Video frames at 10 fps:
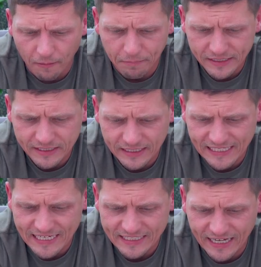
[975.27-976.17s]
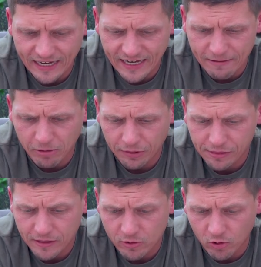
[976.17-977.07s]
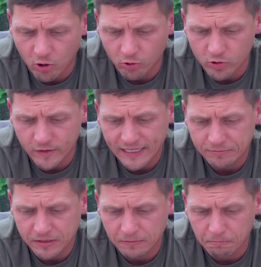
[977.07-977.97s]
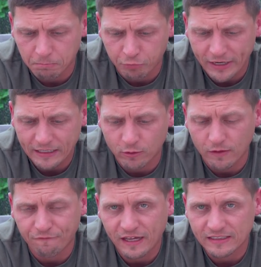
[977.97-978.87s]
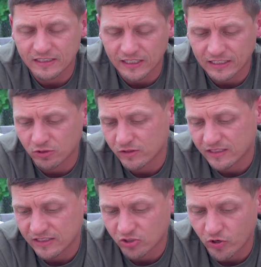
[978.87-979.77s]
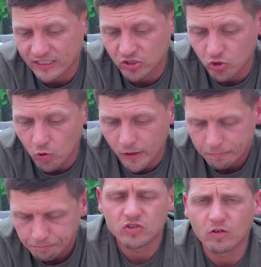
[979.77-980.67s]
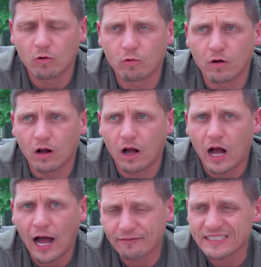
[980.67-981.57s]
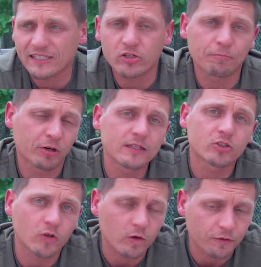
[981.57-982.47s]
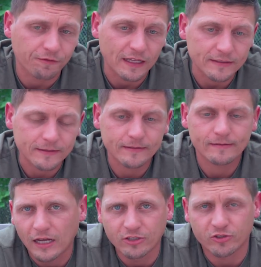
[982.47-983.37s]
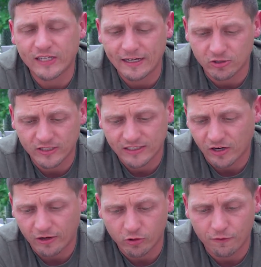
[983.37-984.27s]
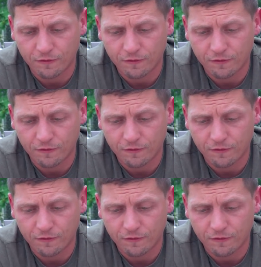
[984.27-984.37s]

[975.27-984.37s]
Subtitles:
Basically, he's got an 8-month-old who keeps breaking through the fence to get to his sister next door. So obviously you could put in a stronger fence. You're saying your sister, I don't